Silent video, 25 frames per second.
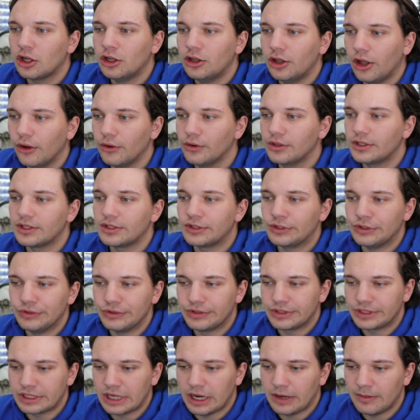close to
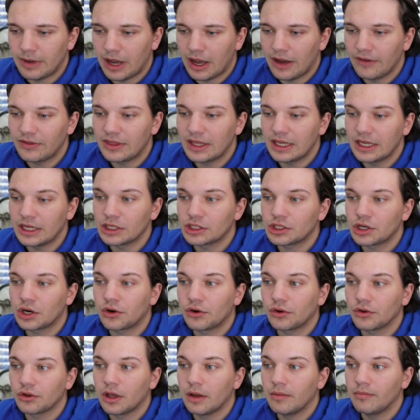some of the
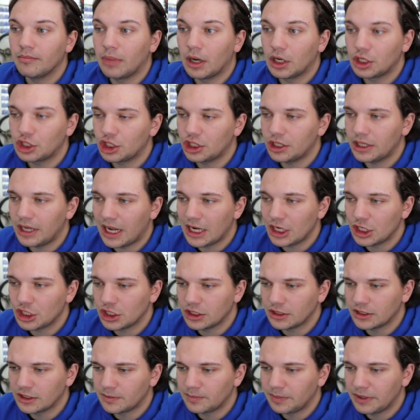internal combustion
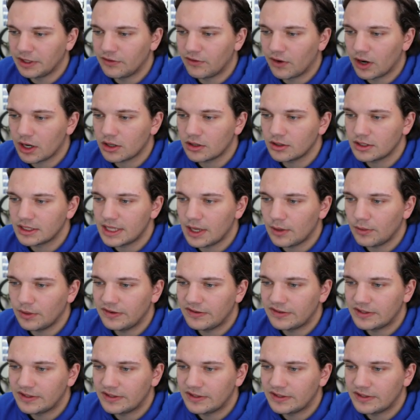engine speed records that we've